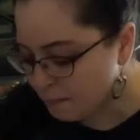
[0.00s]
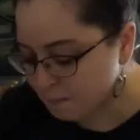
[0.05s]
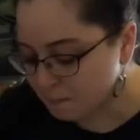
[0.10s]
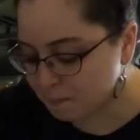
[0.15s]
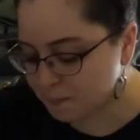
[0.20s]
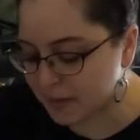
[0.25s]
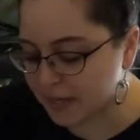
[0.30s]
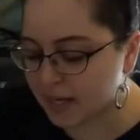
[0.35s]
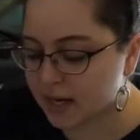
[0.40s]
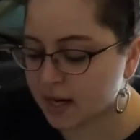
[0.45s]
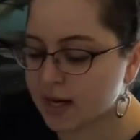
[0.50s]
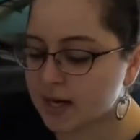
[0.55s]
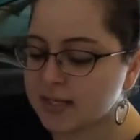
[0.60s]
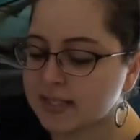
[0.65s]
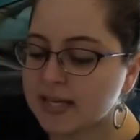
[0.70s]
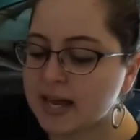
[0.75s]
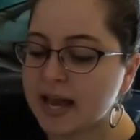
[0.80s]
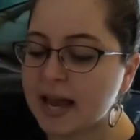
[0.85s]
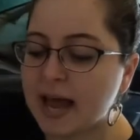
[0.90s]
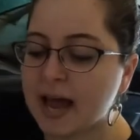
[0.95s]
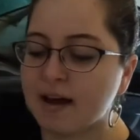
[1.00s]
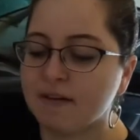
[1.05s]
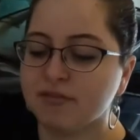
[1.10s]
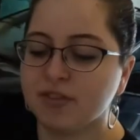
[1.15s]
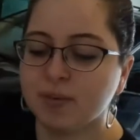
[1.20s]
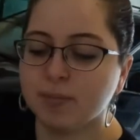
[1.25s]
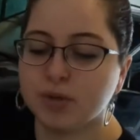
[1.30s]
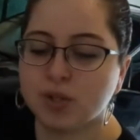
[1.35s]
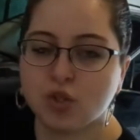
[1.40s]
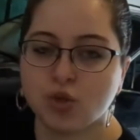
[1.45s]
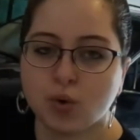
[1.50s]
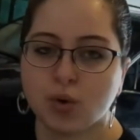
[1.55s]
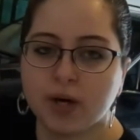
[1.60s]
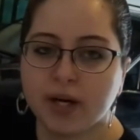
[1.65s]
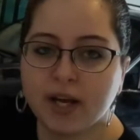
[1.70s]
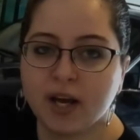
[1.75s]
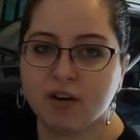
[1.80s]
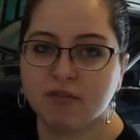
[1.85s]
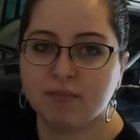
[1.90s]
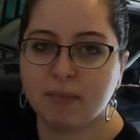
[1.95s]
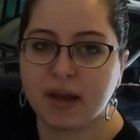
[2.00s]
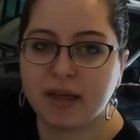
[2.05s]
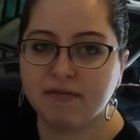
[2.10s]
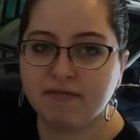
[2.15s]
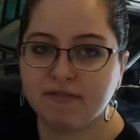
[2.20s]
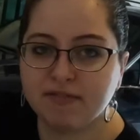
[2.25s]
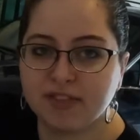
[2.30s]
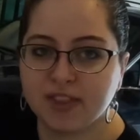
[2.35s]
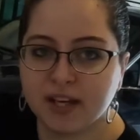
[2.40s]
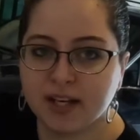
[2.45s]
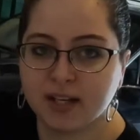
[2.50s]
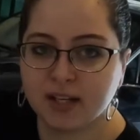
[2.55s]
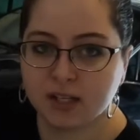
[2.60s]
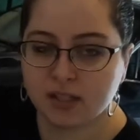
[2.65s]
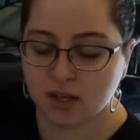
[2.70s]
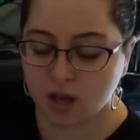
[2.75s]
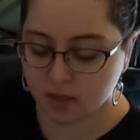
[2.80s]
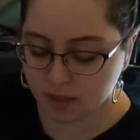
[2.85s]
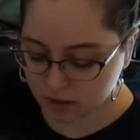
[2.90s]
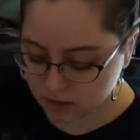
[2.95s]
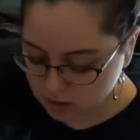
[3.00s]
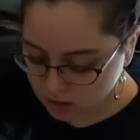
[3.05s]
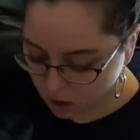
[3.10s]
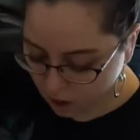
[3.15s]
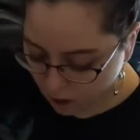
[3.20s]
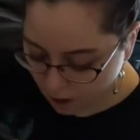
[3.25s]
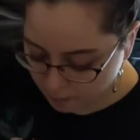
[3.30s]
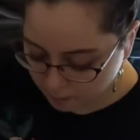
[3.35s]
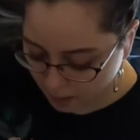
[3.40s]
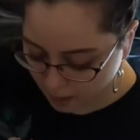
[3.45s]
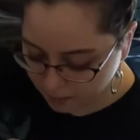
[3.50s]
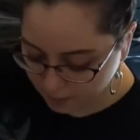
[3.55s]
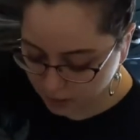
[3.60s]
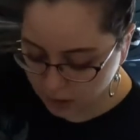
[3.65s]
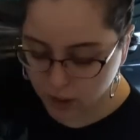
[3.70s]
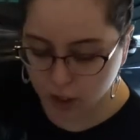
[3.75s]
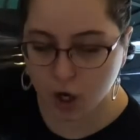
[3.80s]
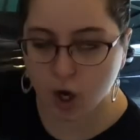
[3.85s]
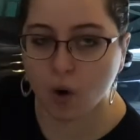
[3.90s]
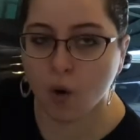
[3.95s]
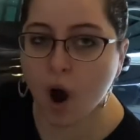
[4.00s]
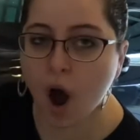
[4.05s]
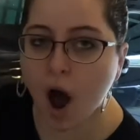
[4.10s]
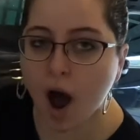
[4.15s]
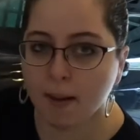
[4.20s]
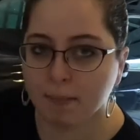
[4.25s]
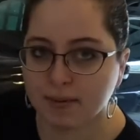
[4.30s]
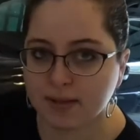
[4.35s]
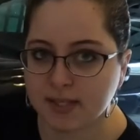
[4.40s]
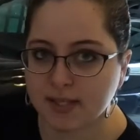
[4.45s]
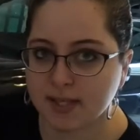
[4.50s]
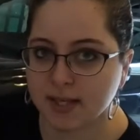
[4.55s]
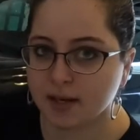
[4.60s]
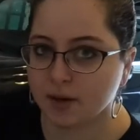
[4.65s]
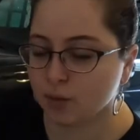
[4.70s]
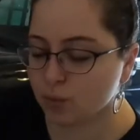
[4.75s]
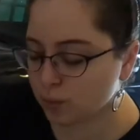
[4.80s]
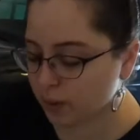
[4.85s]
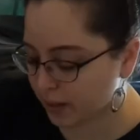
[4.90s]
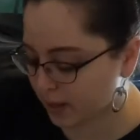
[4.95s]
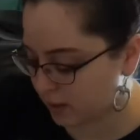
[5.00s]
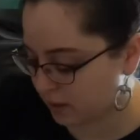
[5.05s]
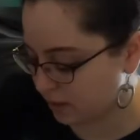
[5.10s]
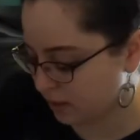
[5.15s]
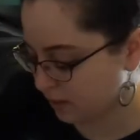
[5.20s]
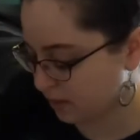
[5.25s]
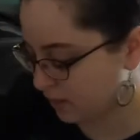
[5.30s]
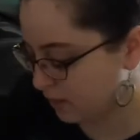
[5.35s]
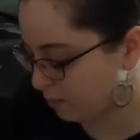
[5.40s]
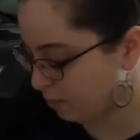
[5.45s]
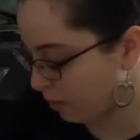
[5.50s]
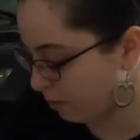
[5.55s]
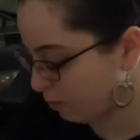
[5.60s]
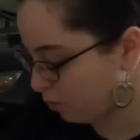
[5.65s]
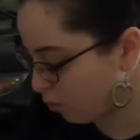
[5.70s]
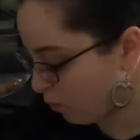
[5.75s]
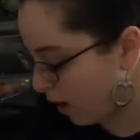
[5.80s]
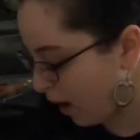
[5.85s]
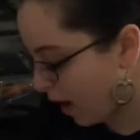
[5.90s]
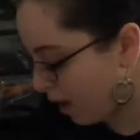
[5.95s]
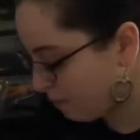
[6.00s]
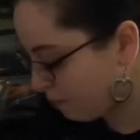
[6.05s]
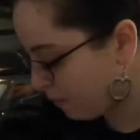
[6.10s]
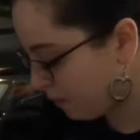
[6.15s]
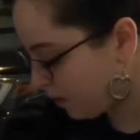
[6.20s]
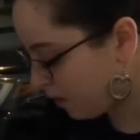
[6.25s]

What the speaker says: Because I have the majority of my thickness on the top, I'm gonna go opposite with the bubble wrap